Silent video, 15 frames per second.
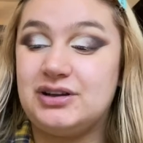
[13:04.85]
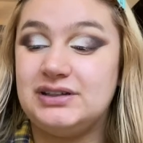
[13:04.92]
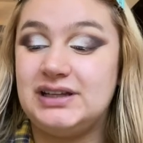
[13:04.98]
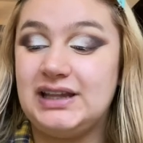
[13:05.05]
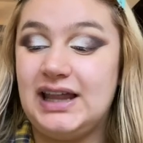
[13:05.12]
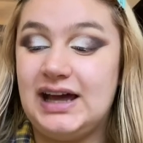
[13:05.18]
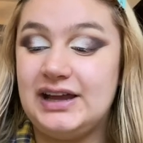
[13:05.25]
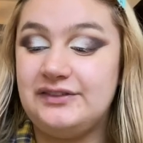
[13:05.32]
going to
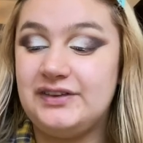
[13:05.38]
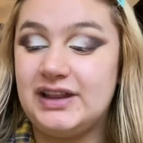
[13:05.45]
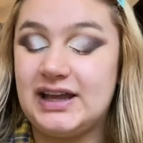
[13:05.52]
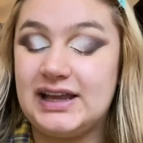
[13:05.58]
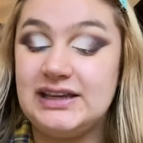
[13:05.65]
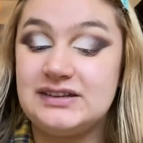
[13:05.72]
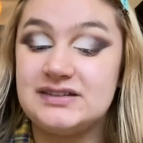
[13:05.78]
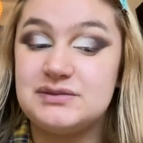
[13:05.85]
lie. I feel like
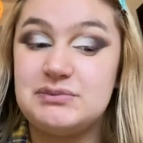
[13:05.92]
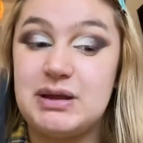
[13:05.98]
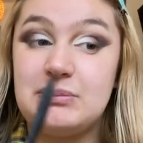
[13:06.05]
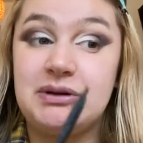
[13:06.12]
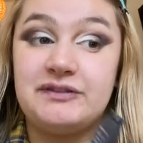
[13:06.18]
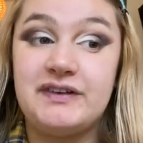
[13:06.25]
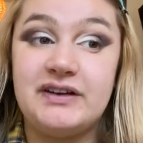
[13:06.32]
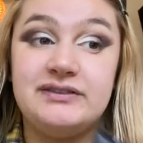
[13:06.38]
it doesn't make my
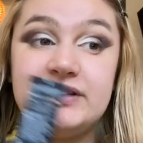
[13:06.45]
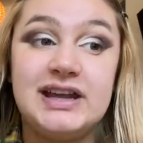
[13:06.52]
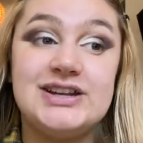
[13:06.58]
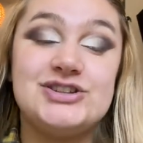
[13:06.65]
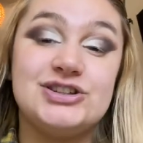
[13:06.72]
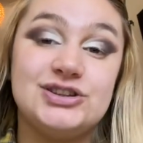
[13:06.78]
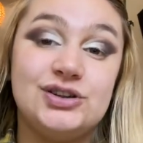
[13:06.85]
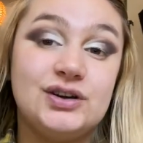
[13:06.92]

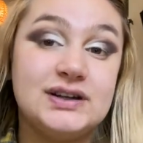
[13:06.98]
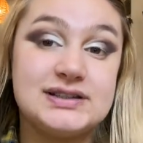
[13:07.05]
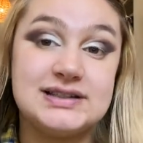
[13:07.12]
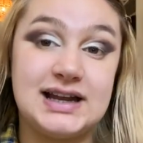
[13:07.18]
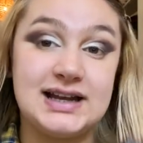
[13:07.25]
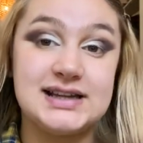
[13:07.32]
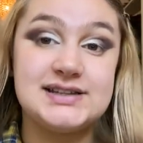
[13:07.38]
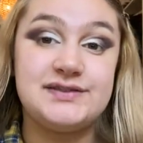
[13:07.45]
foundation look as
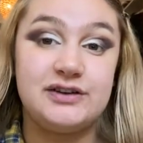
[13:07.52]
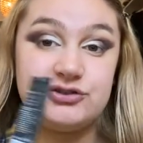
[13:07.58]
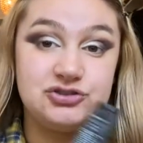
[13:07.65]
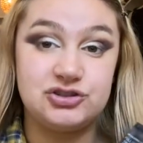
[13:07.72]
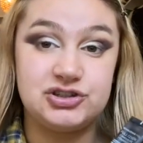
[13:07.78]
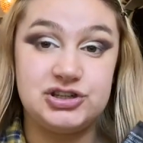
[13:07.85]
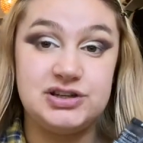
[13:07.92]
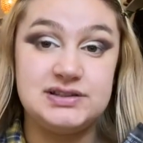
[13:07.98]
nice if I was
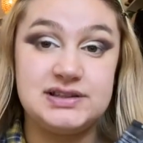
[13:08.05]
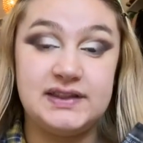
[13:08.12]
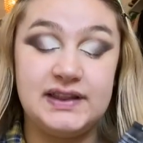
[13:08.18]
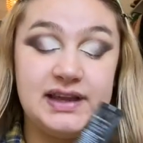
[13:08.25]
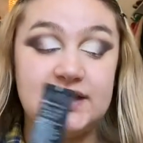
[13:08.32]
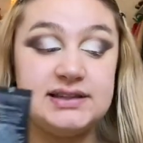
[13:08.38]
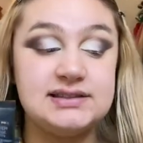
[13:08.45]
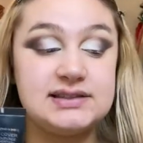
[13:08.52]
just using
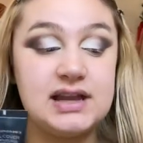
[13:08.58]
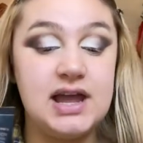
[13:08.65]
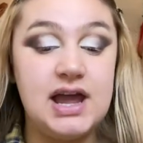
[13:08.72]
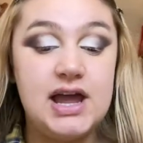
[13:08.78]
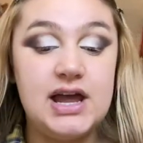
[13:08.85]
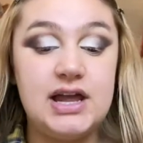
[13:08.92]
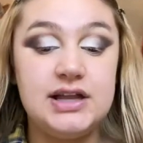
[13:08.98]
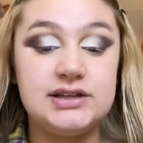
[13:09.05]
this.
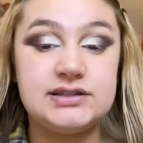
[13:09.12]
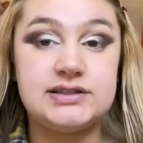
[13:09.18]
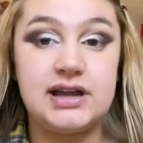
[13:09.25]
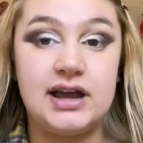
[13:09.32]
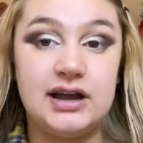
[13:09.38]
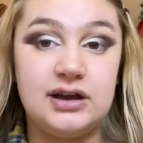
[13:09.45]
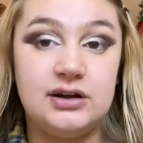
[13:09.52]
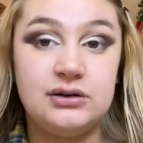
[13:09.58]

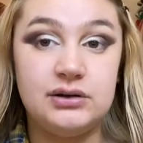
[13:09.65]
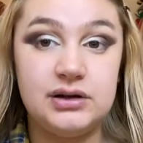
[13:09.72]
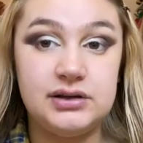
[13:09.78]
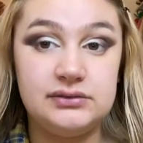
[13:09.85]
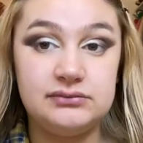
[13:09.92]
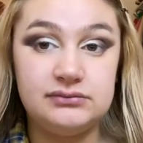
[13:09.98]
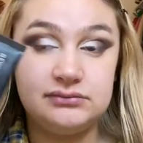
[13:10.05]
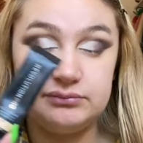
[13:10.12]
So
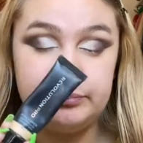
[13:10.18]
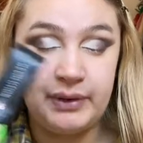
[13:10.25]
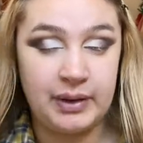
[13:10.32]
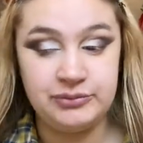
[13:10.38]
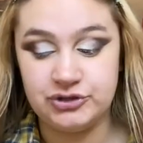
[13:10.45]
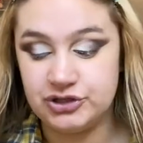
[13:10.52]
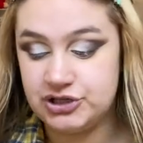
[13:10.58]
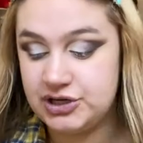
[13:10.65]
but I'm
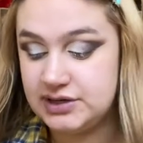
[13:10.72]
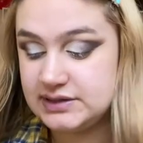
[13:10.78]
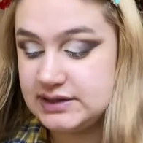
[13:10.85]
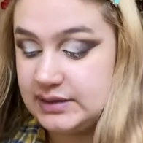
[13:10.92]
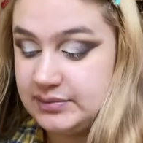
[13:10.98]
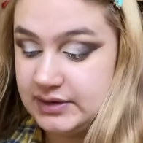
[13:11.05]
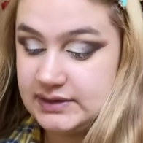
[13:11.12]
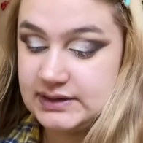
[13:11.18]
just using it
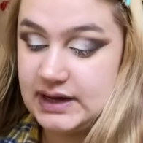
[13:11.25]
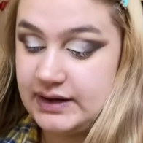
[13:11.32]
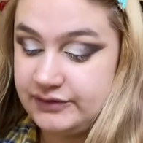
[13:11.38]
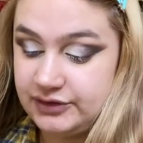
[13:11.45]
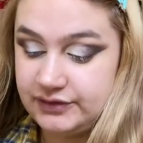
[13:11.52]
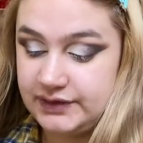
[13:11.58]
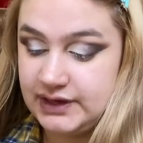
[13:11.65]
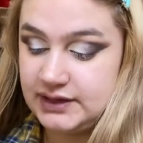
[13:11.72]
because I have
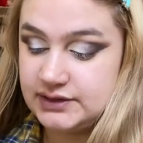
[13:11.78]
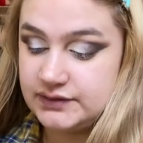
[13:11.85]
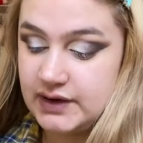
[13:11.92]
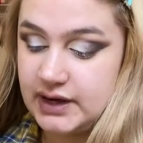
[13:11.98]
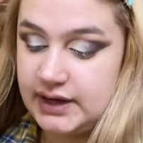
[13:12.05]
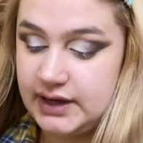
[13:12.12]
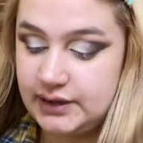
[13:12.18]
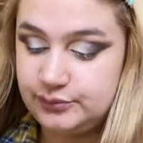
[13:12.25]
nothing else right
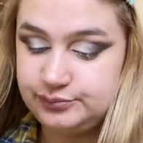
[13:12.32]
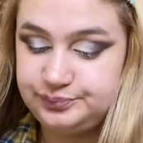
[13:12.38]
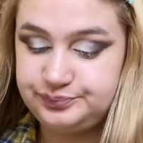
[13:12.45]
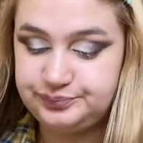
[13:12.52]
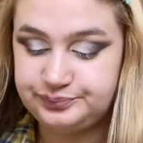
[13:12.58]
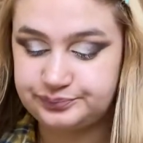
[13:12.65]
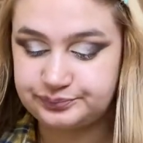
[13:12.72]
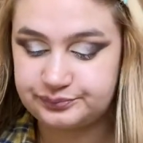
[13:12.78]
now,
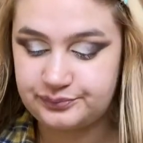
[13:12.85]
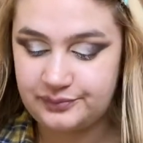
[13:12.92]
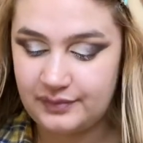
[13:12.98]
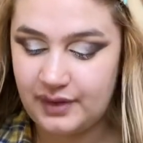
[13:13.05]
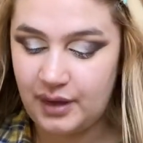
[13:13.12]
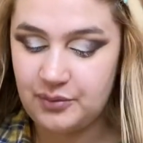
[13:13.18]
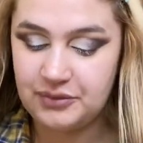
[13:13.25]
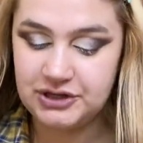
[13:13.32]

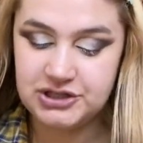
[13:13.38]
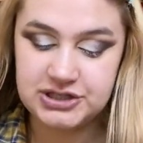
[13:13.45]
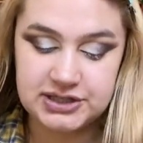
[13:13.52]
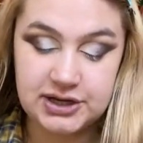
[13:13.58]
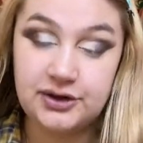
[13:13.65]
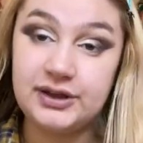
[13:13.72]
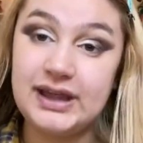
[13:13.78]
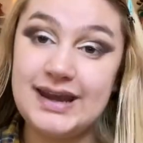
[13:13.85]
which is
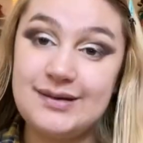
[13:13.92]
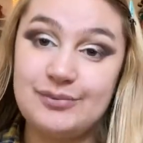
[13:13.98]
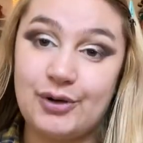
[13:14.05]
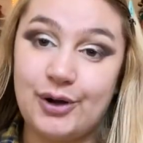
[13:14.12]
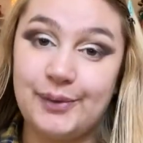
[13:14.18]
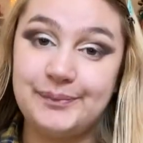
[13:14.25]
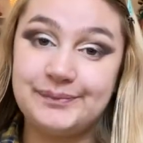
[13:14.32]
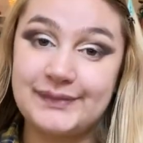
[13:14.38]
annoying,
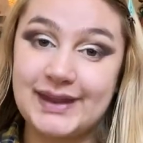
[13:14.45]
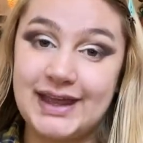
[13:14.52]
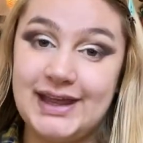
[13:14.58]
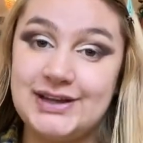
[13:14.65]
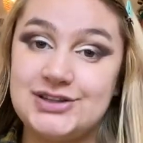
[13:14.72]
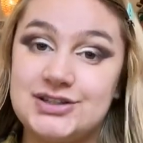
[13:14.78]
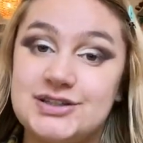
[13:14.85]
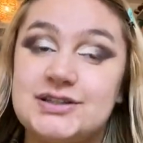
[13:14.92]
but
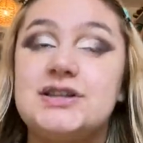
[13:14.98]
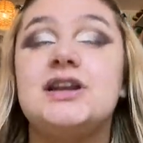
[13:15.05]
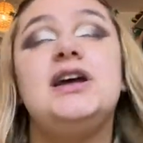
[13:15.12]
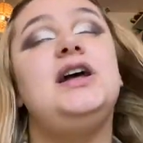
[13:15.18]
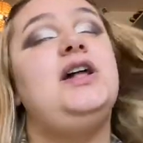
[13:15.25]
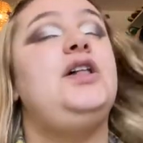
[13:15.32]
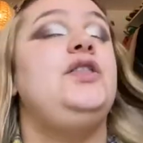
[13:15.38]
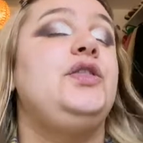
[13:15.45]
it's just
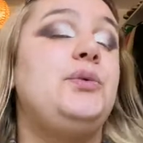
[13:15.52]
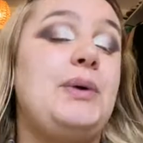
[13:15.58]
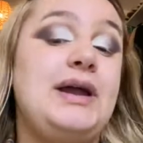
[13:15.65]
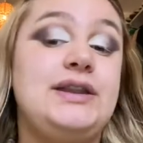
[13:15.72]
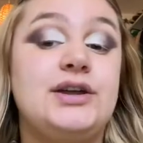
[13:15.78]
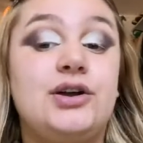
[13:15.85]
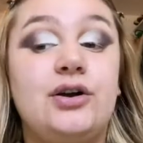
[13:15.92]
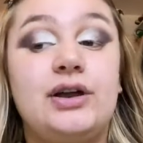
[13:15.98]
the way
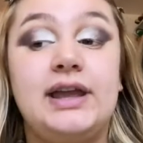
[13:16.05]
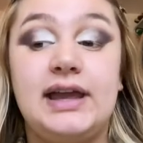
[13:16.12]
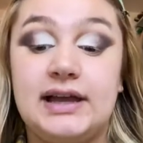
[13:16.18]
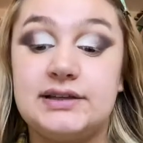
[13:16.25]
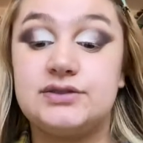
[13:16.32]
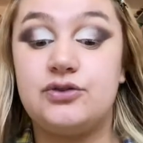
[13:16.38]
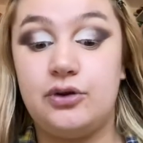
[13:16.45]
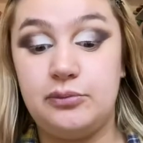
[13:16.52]
the cookie
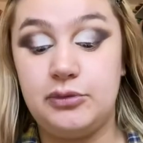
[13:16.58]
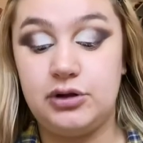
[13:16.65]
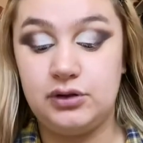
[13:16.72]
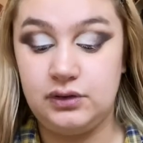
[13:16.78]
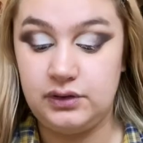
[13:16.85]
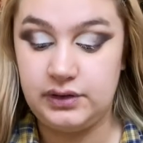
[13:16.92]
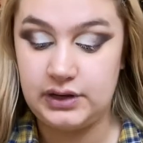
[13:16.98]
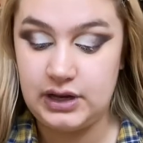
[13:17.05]
has
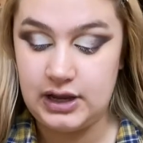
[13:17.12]
crumbled.